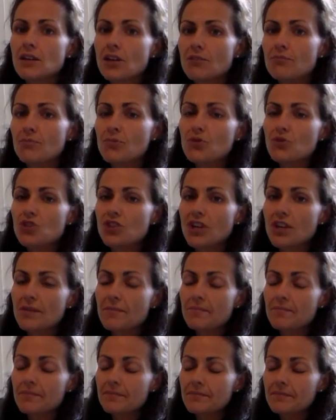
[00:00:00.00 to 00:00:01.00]

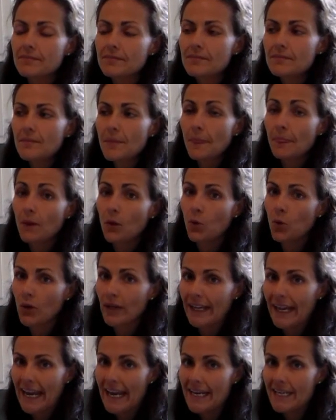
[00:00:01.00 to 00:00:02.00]
Kombucha,
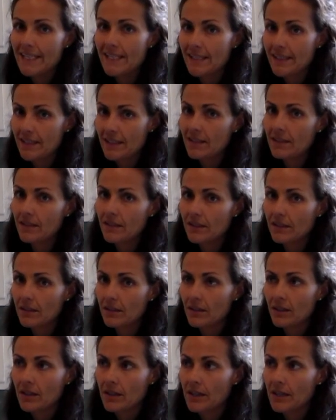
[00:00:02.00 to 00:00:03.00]
or KT,
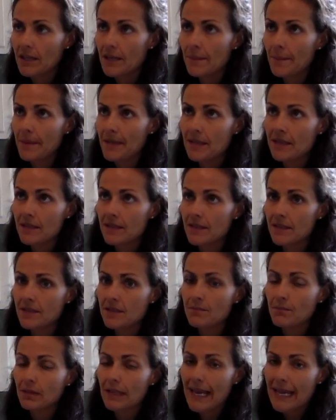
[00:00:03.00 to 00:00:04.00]

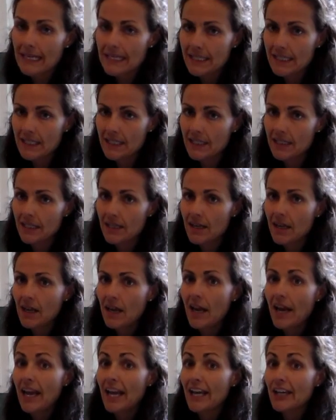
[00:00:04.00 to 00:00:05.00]
is black tea
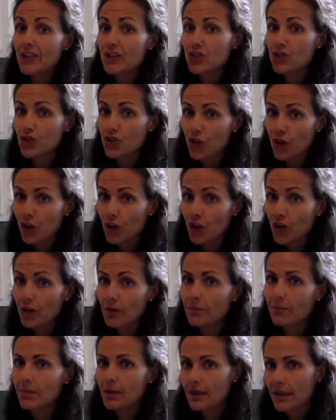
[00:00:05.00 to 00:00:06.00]
and
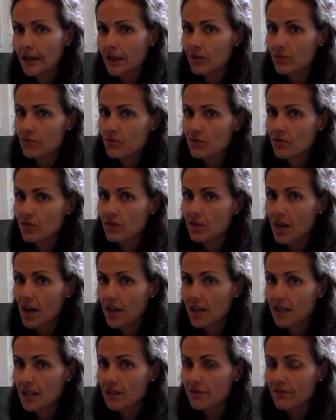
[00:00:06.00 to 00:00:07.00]
sugar, but I use
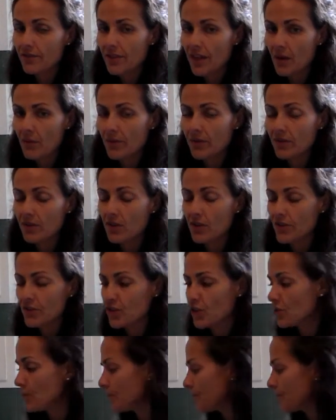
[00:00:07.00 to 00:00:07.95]
honey for that one also.